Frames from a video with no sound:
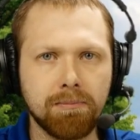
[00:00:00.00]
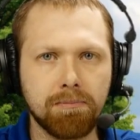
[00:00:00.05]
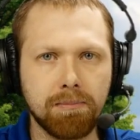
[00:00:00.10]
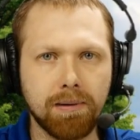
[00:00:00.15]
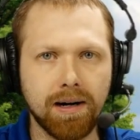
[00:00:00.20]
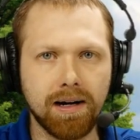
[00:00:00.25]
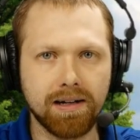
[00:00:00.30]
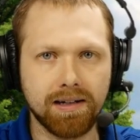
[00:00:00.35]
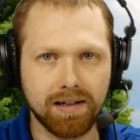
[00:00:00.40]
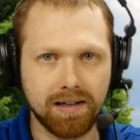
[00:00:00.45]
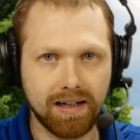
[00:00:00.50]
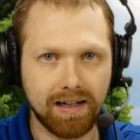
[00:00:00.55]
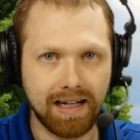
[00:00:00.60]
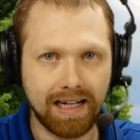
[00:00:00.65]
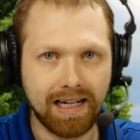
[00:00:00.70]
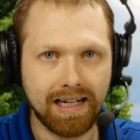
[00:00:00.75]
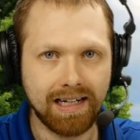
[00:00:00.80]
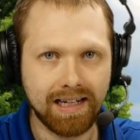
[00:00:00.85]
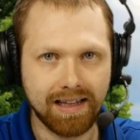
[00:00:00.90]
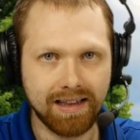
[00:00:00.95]
but
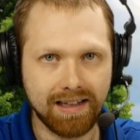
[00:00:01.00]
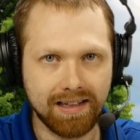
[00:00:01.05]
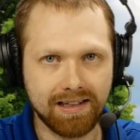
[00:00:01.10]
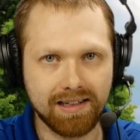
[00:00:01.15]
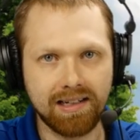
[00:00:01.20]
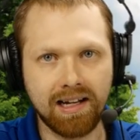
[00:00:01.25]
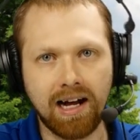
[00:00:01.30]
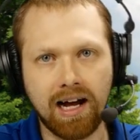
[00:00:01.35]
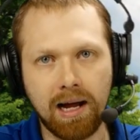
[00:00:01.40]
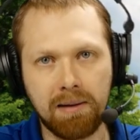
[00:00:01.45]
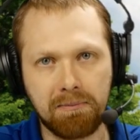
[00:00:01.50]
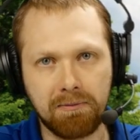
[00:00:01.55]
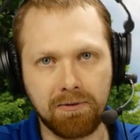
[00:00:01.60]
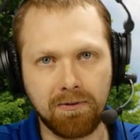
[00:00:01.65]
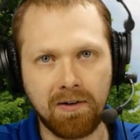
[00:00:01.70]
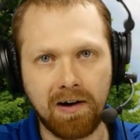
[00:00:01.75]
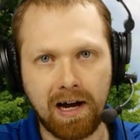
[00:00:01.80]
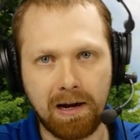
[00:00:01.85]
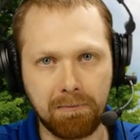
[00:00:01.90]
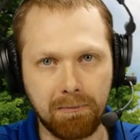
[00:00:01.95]
in this time
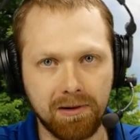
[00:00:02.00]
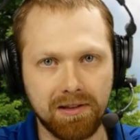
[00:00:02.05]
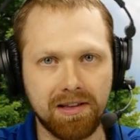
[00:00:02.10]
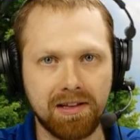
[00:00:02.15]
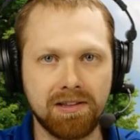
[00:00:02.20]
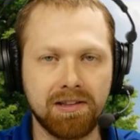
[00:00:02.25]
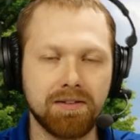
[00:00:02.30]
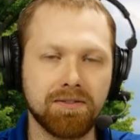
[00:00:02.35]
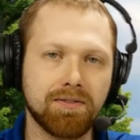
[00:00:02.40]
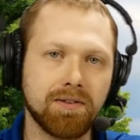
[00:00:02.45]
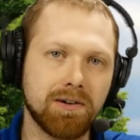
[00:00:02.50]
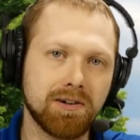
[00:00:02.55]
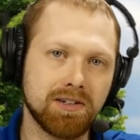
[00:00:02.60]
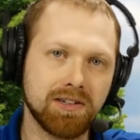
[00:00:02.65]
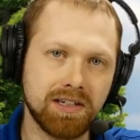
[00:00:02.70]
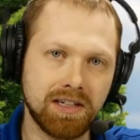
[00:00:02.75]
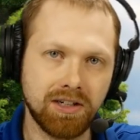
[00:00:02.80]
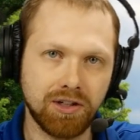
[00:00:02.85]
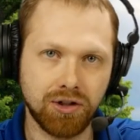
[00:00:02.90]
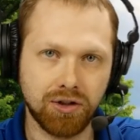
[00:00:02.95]
frame, within the
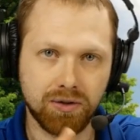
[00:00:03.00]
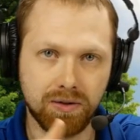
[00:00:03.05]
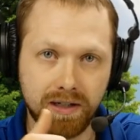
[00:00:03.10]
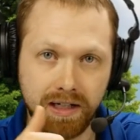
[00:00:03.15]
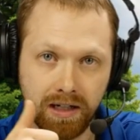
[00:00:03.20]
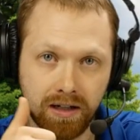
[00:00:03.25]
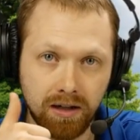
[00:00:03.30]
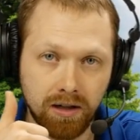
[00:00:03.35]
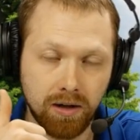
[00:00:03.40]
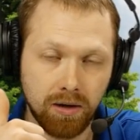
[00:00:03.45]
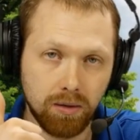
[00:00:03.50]
first century,